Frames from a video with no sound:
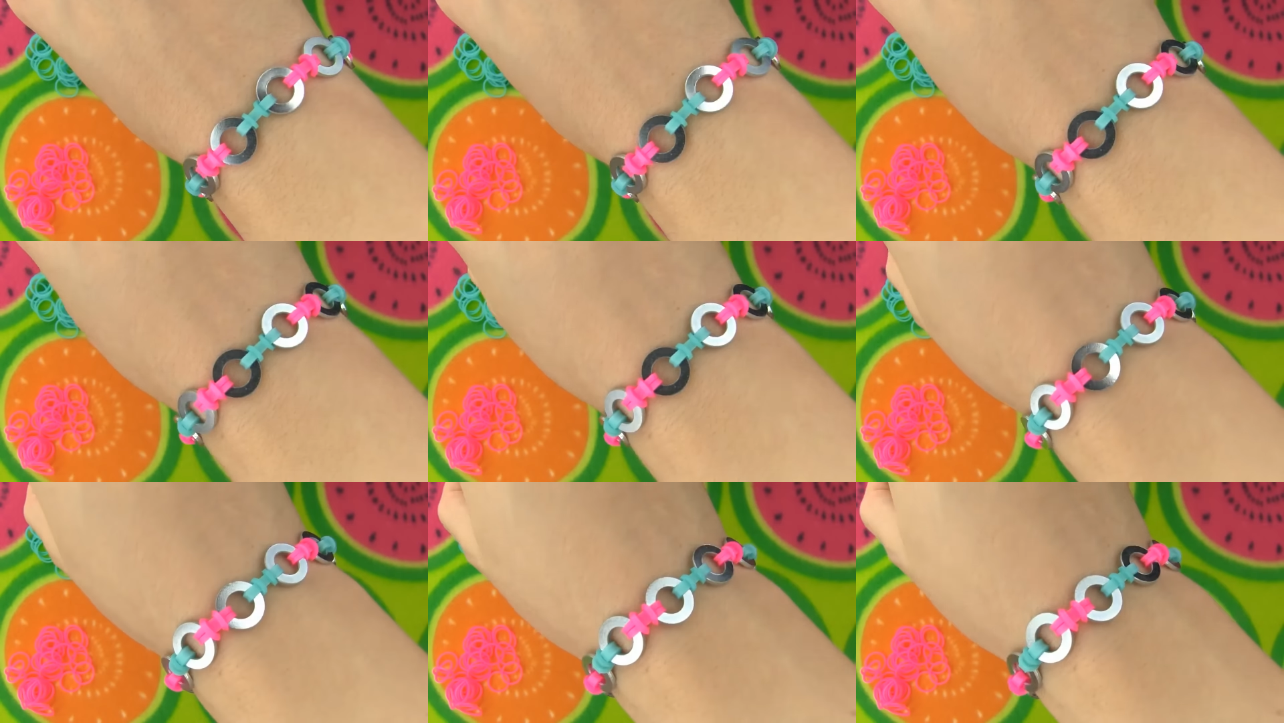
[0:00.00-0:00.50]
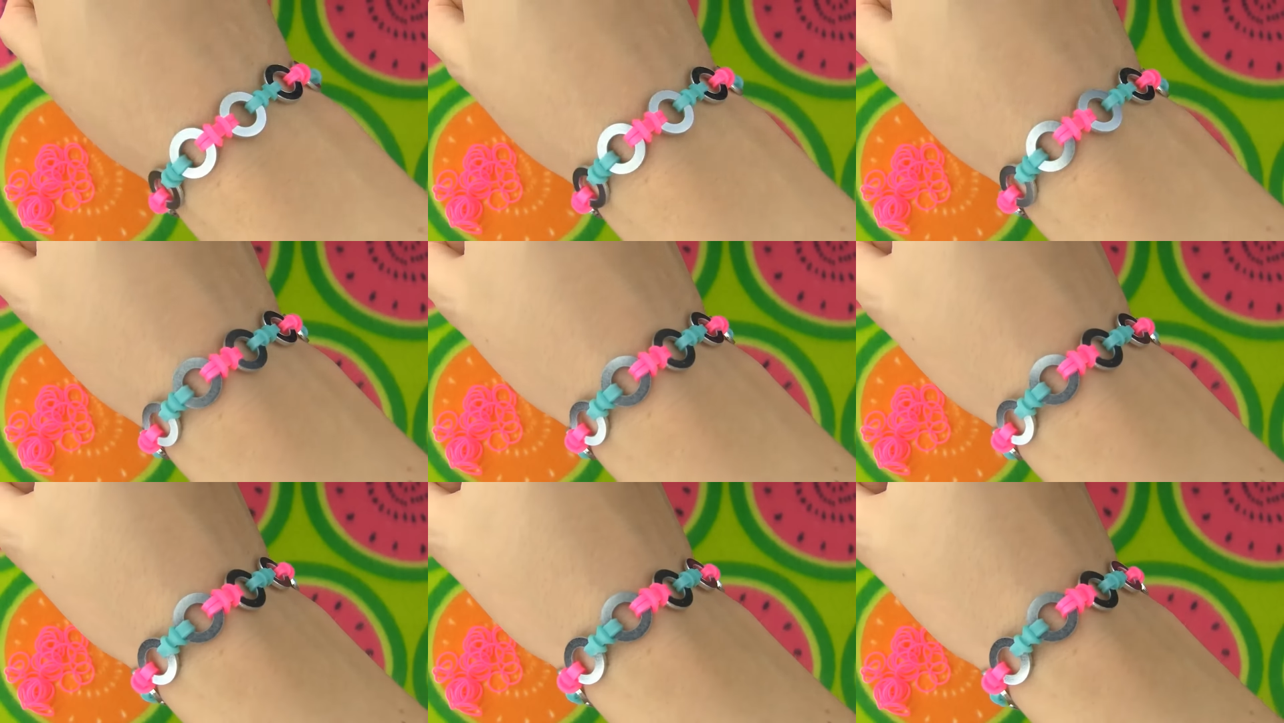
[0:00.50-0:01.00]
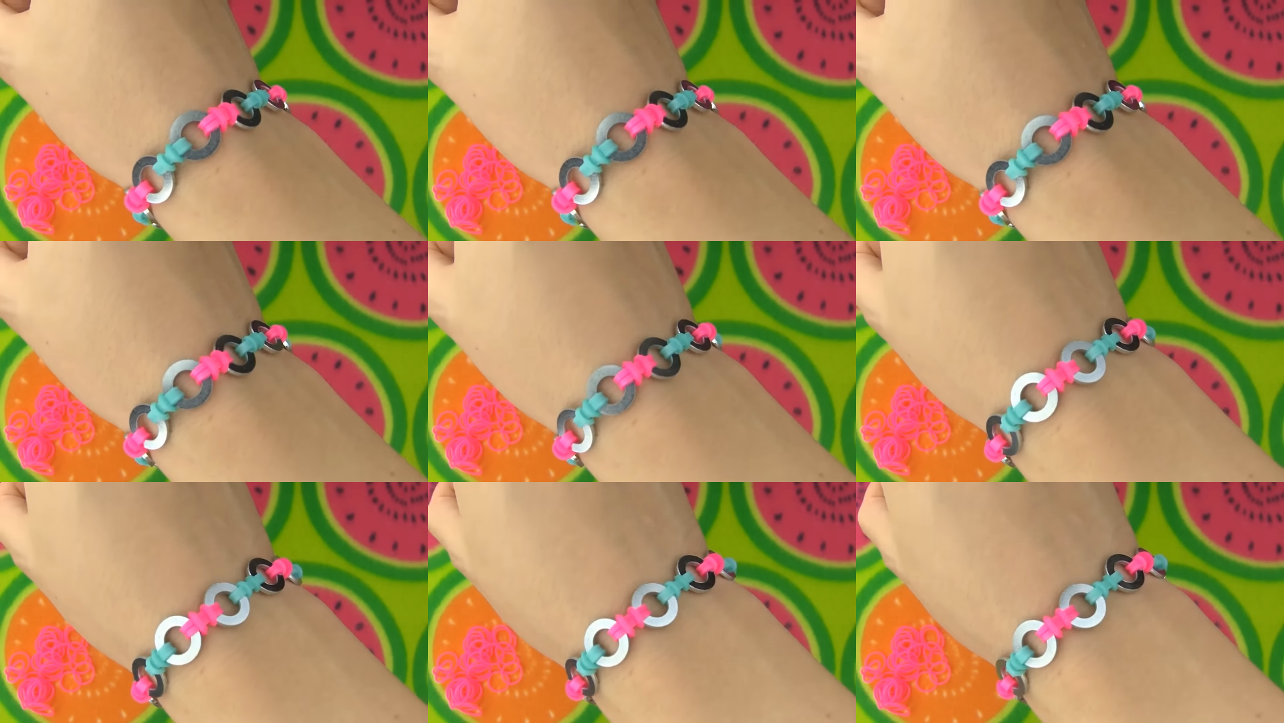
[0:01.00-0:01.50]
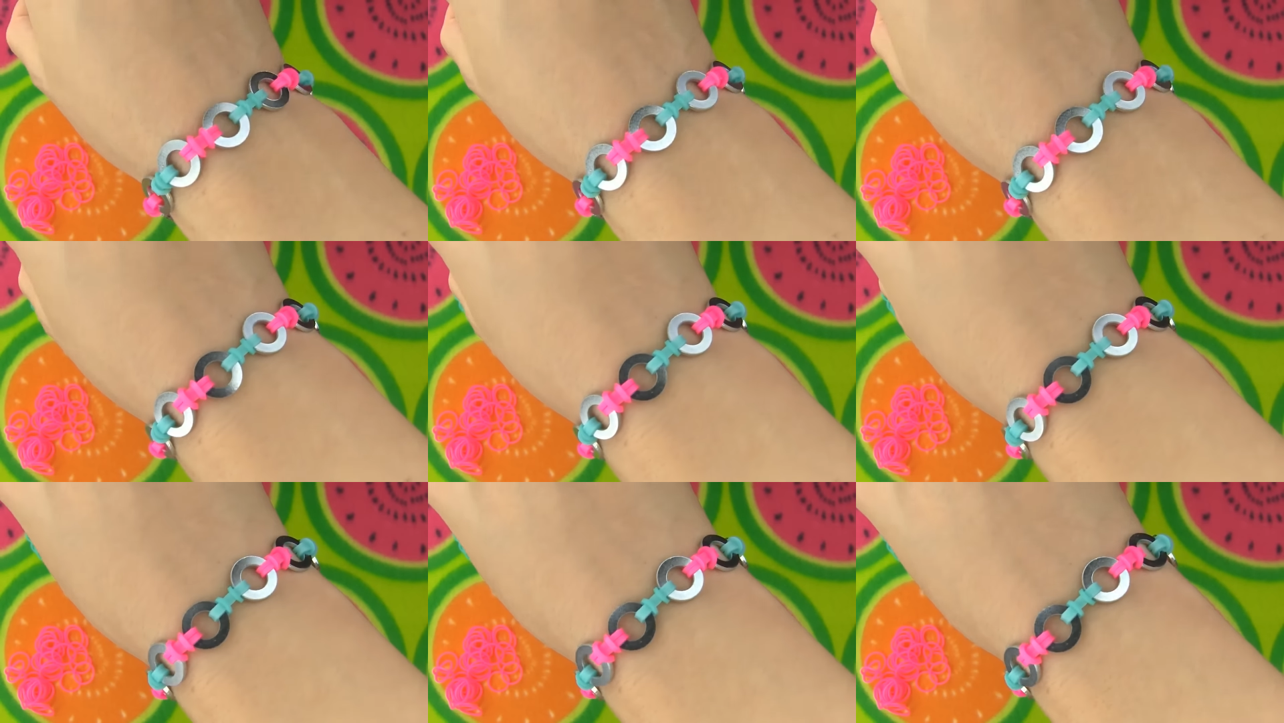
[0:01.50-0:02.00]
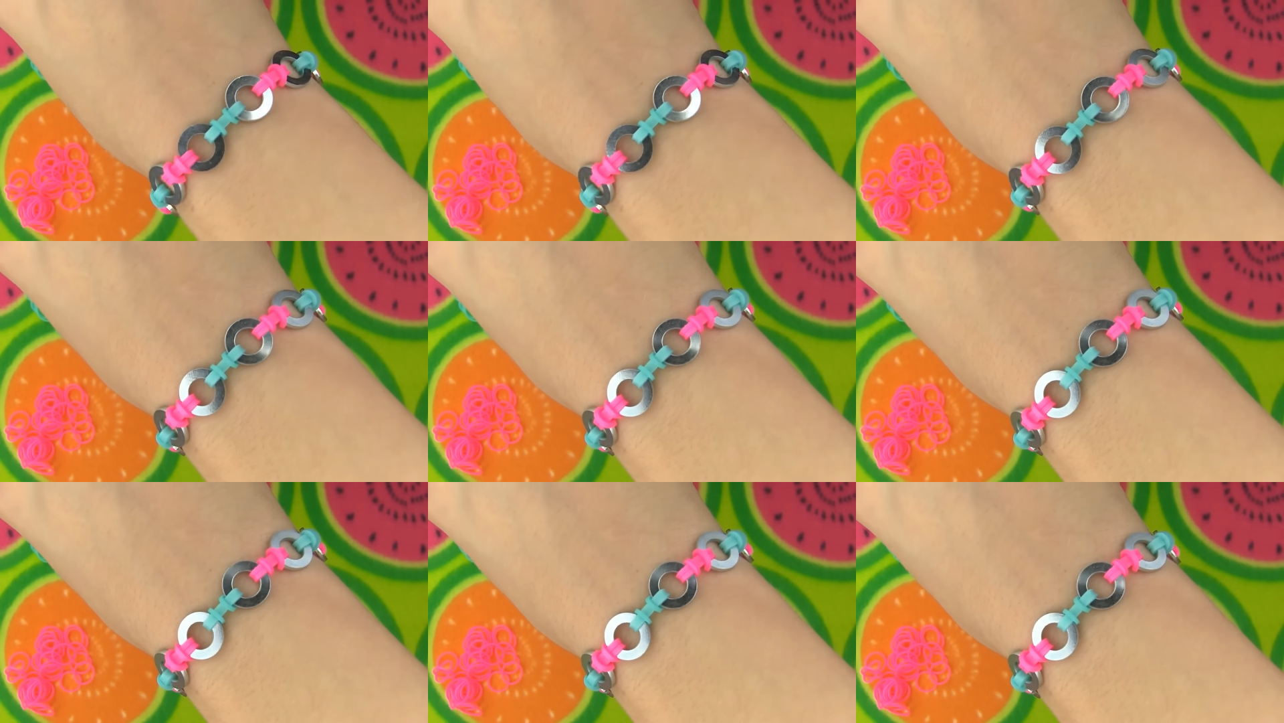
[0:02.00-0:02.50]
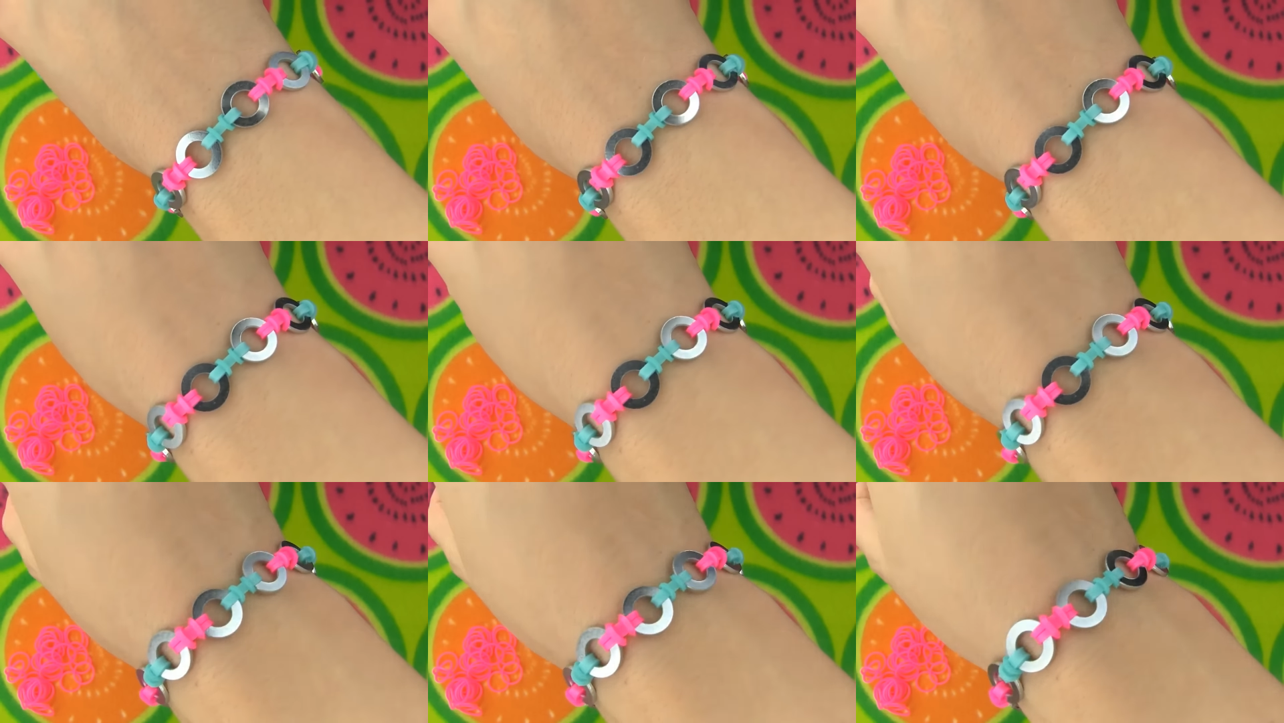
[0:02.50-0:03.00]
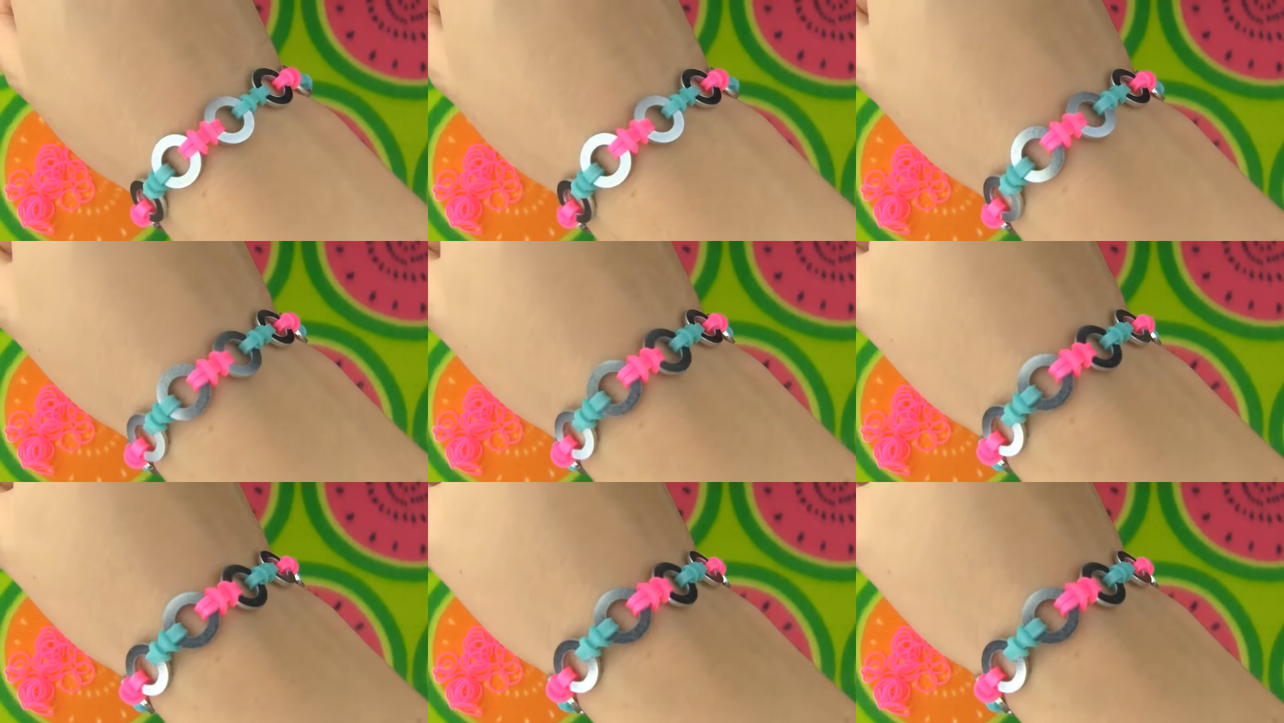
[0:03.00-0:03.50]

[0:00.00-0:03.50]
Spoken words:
(no speaker visible)